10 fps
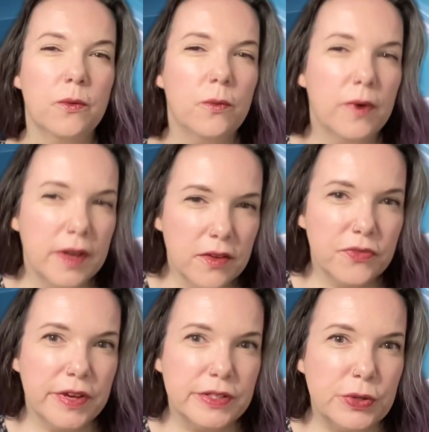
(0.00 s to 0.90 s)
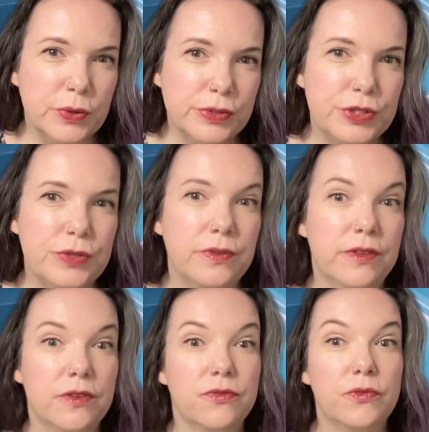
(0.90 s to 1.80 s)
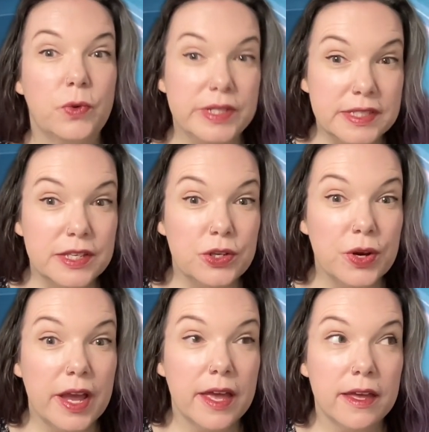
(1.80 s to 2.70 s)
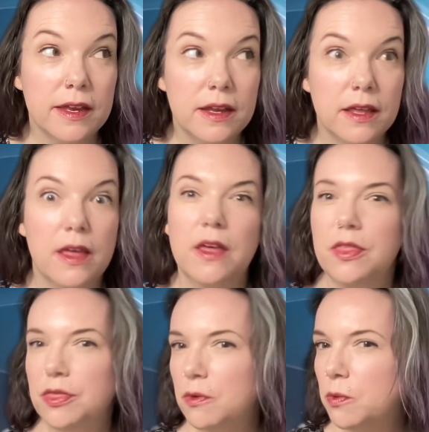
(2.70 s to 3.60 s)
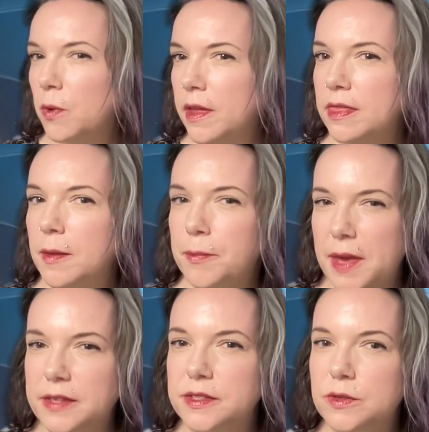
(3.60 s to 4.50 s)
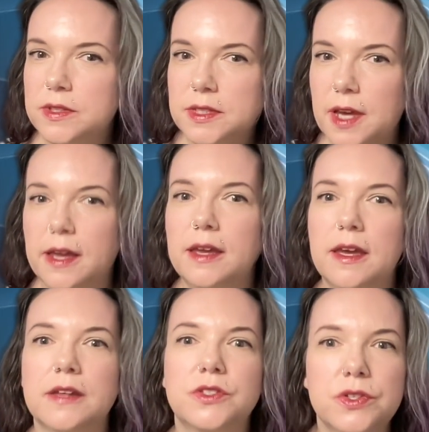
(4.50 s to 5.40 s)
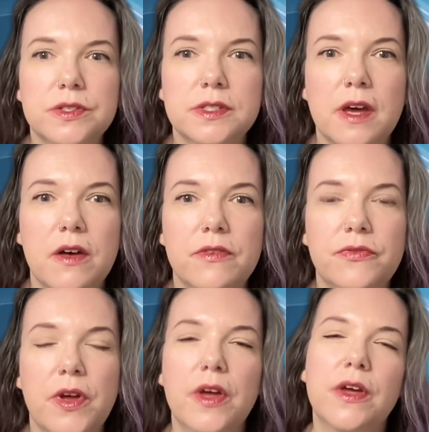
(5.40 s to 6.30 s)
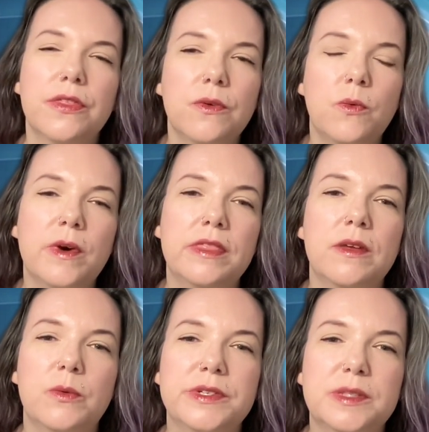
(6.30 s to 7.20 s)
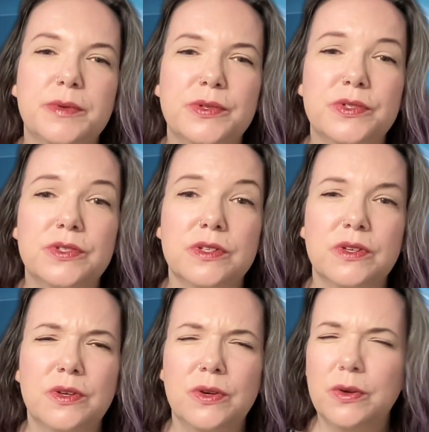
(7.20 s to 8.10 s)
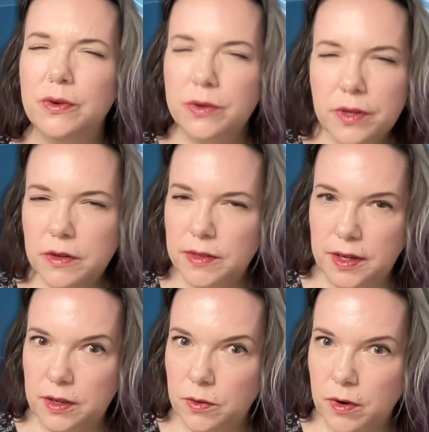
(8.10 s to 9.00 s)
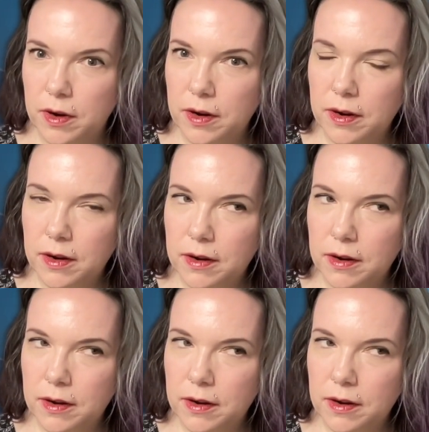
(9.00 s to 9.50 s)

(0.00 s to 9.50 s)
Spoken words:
What if I told you that the voice in your head, the one that makes you second guess yourself, the one that whispers, "Who do you think you are?"